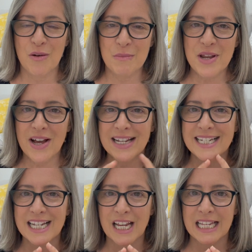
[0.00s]
I'm not
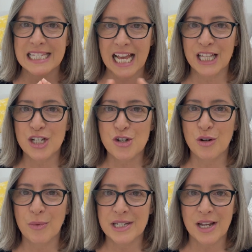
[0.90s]
exactly
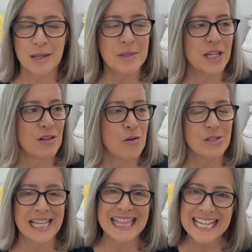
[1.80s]
sure what time they
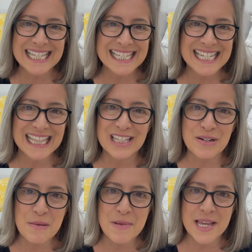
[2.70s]
close. I think it's
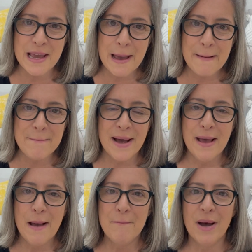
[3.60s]
10:30 p.m.
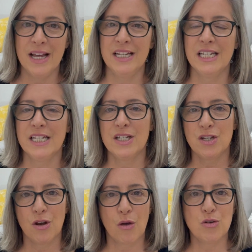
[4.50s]
But,
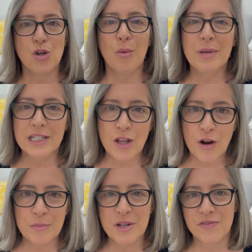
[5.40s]
you know, don't be
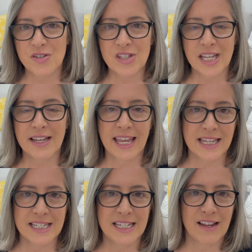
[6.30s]
alarmed if you see a
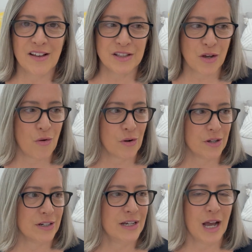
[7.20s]
cantina on the
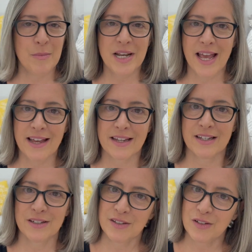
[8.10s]
corner. I mean, heck,
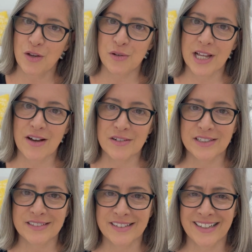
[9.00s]
go down
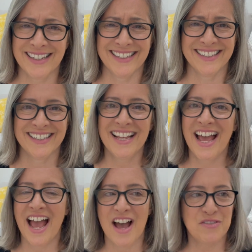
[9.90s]
and
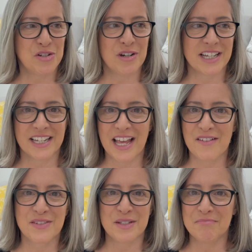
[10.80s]
have a drink and
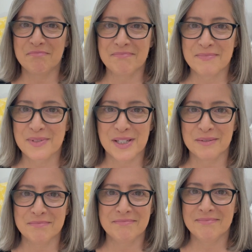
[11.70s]
have
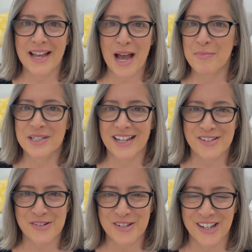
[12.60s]
some
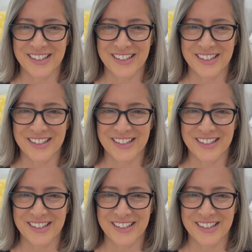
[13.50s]
appetizers.